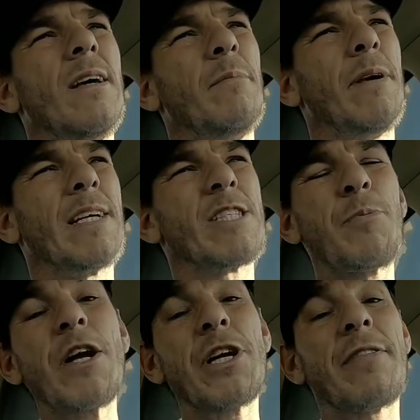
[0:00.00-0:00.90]
Because
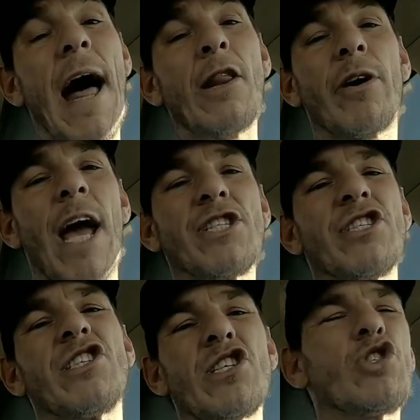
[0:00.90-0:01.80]
especially at that
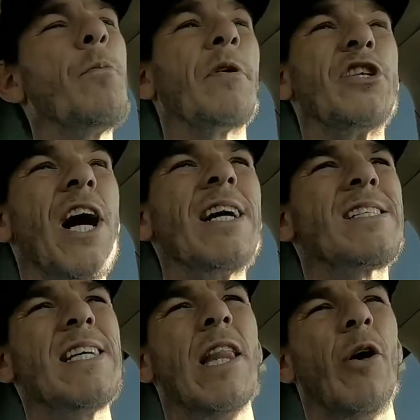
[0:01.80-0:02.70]
location, it's a super
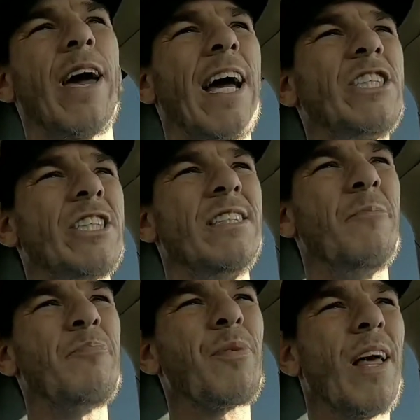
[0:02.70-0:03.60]
dusty
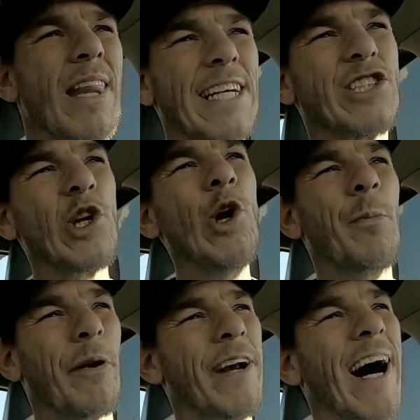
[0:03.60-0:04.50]
location, like
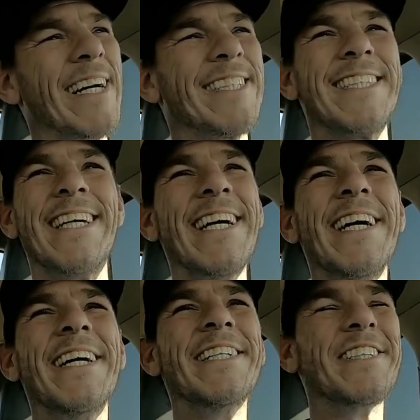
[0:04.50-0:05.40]
super dusty.
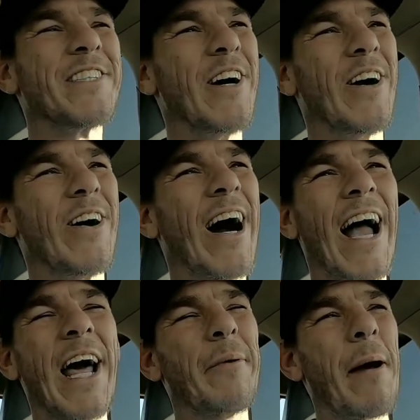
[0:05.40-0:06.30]
So
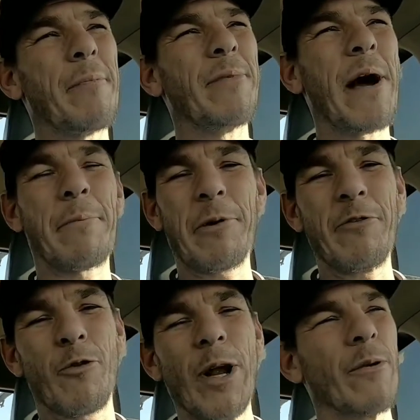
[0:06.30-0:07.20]
I got to wipe them down
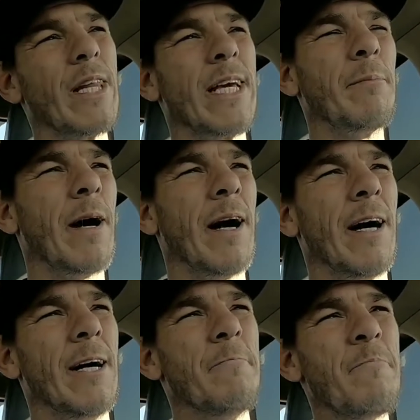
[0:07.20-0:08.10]
pretty frequently.
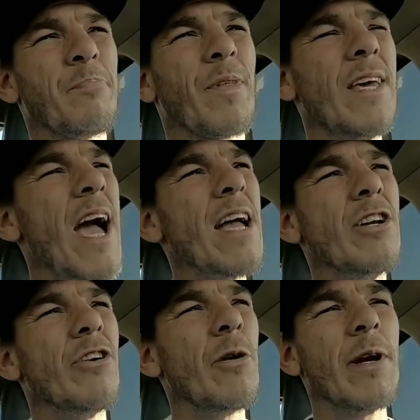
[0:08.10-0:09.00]
But yeah,
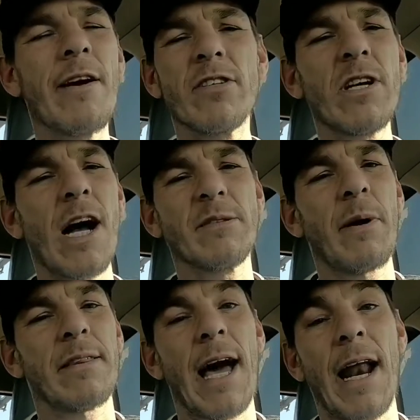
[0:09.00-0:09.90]
nobody ever talks
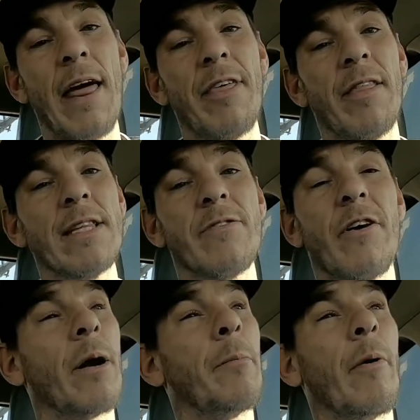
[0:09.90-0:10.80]
about that. And I think that's a
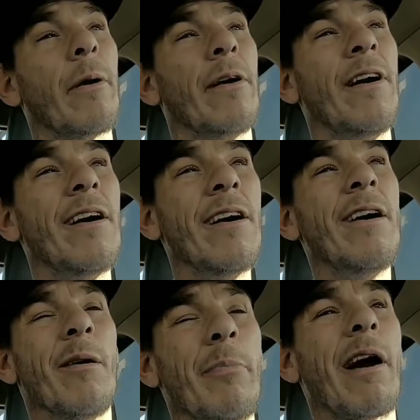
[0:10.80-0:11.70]
very important
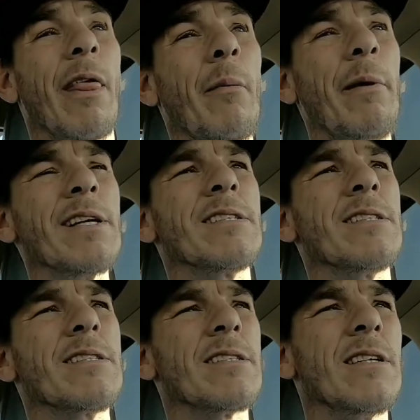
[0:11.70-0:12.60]
part of the
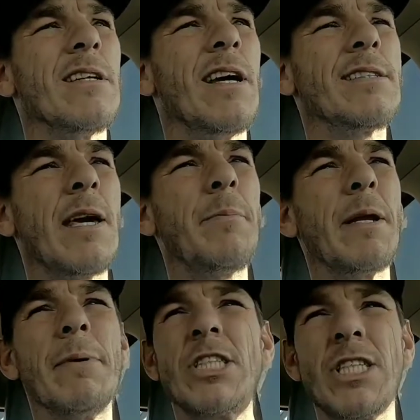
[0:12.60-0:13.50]
business, is keeping
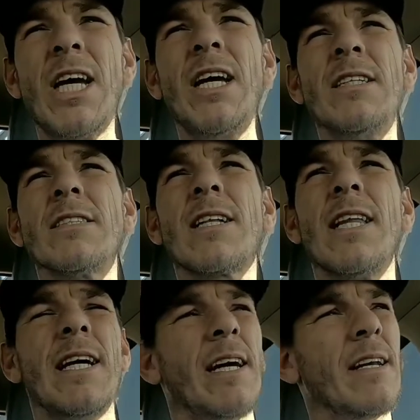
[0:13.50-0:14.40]
the machines
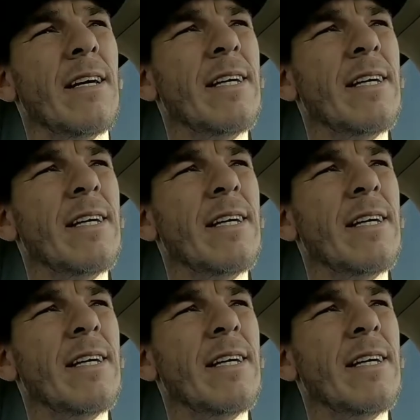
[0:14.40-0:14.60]
clean.